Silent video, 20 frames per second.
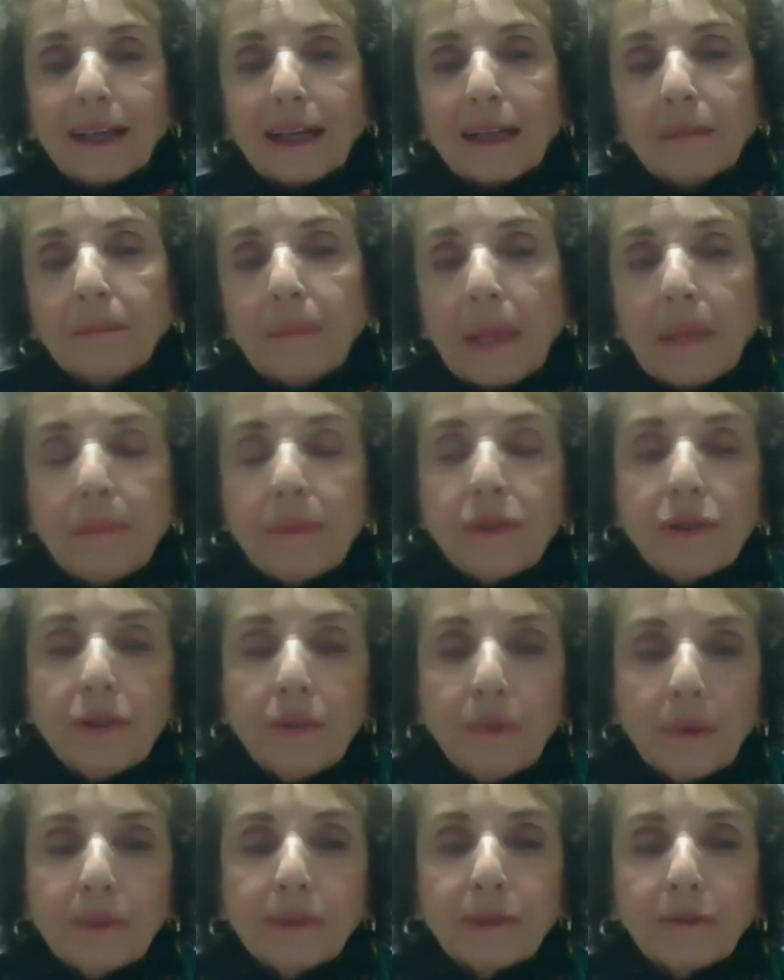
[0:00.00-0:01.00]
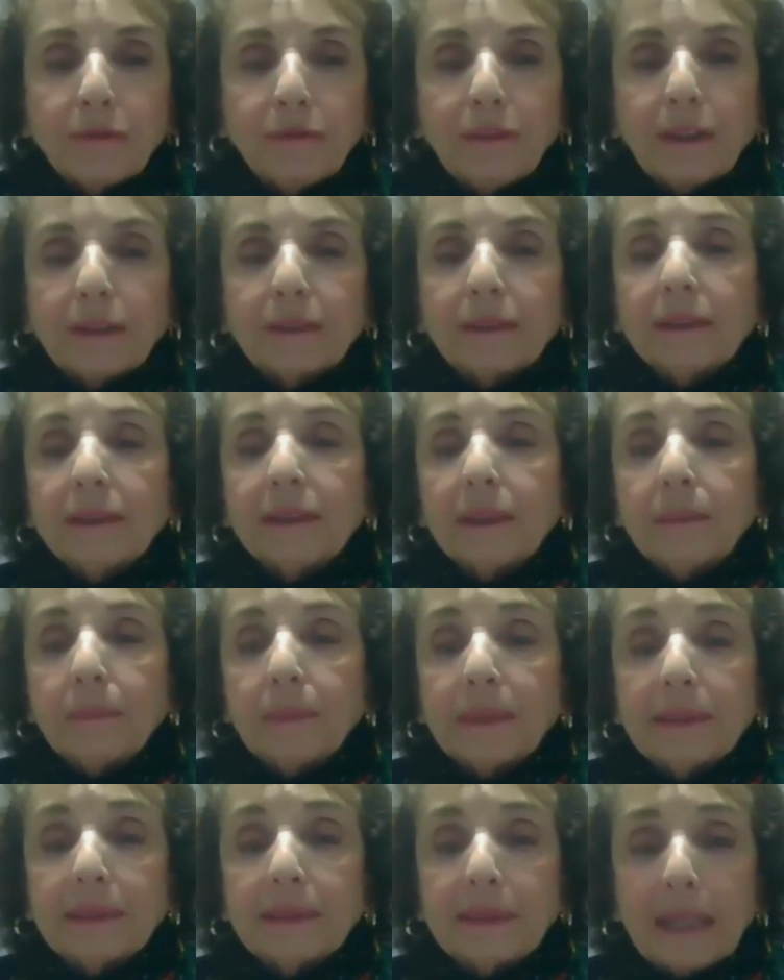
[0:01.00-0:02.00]
and maybe she also felt a little
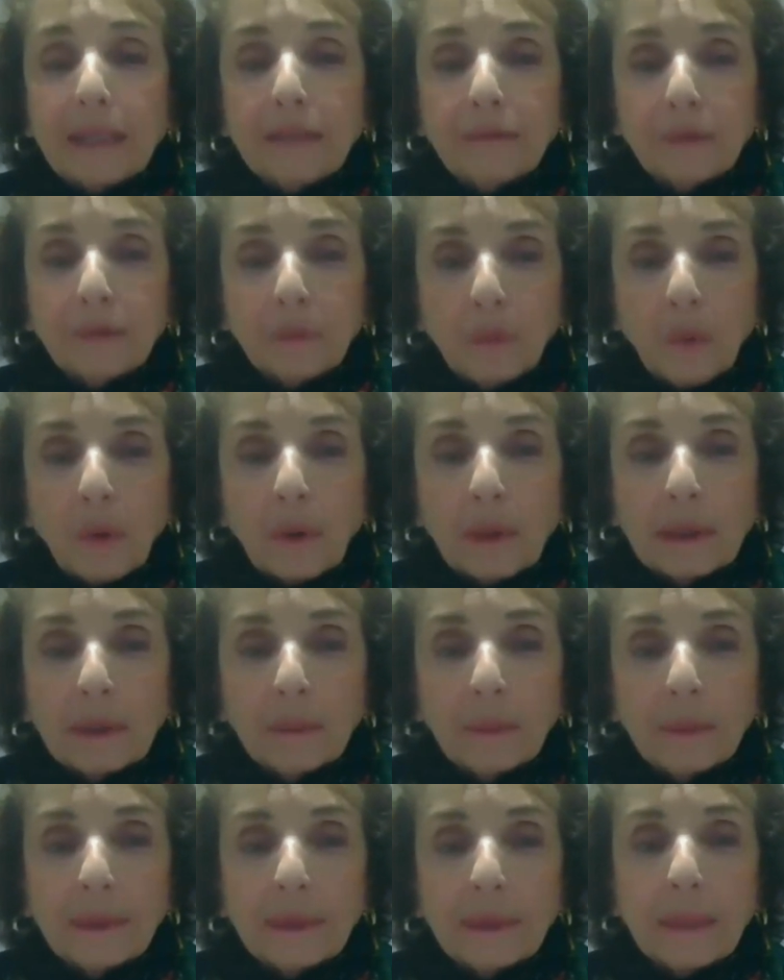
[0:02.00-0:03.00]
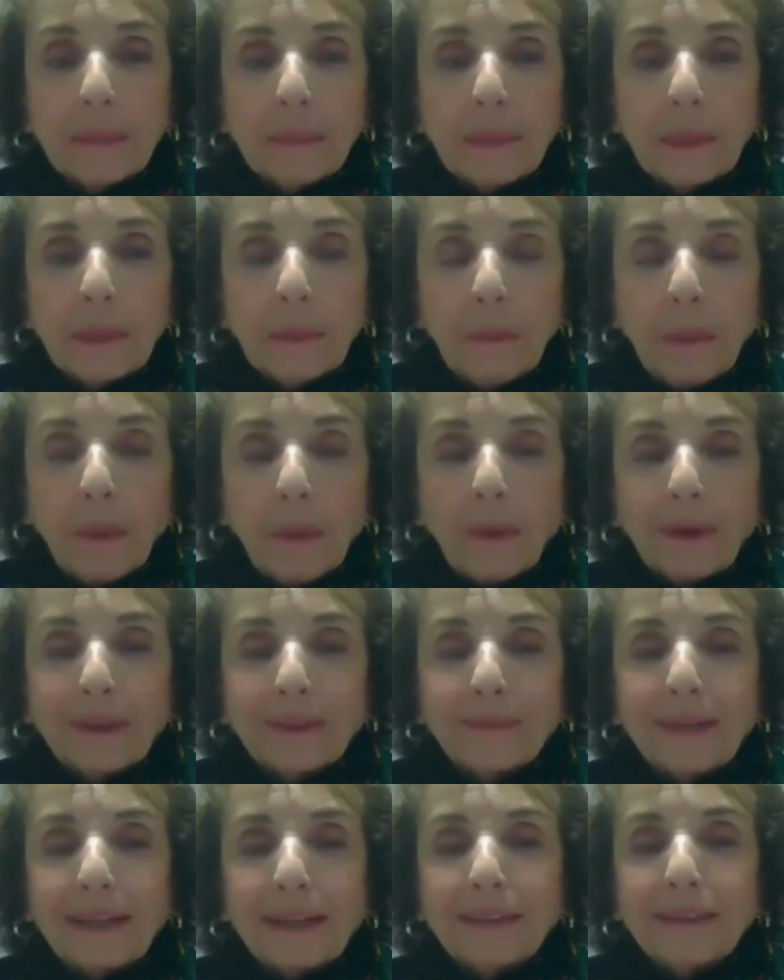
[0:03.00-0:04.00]
bit safer walking with him in the
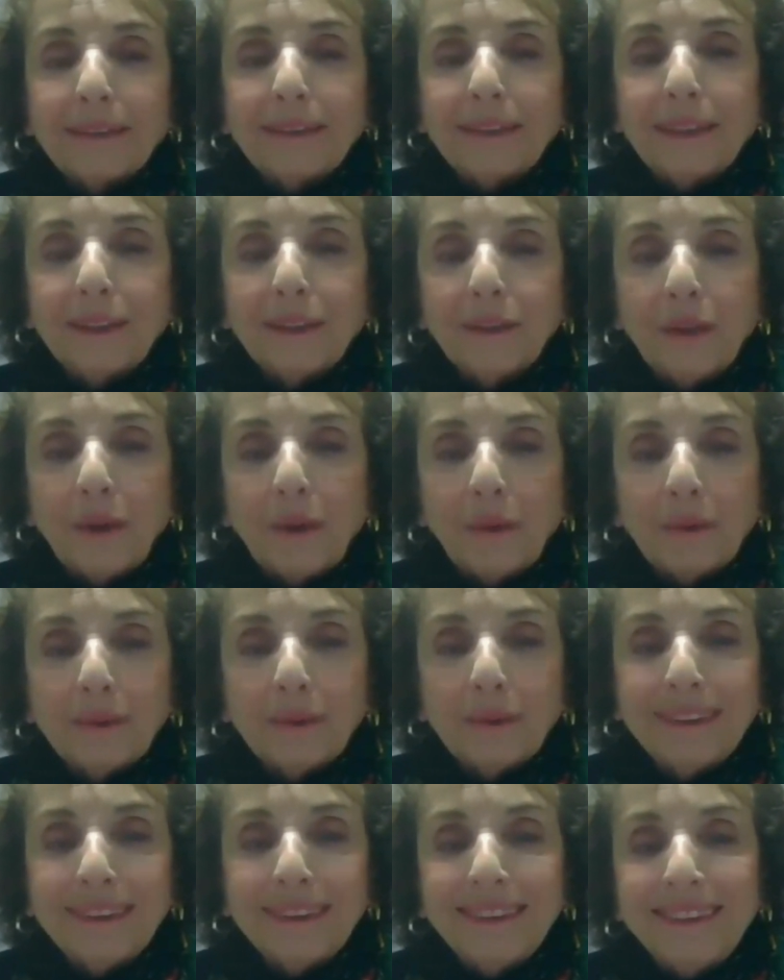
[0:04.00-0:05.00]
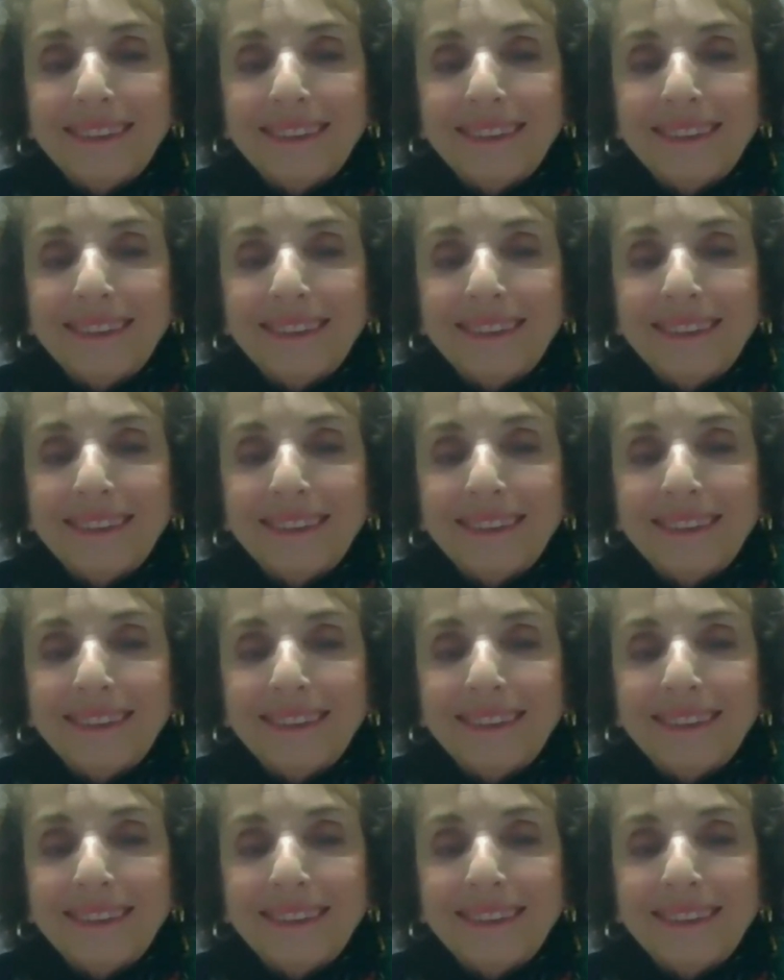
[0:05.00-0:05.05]
park rather than alone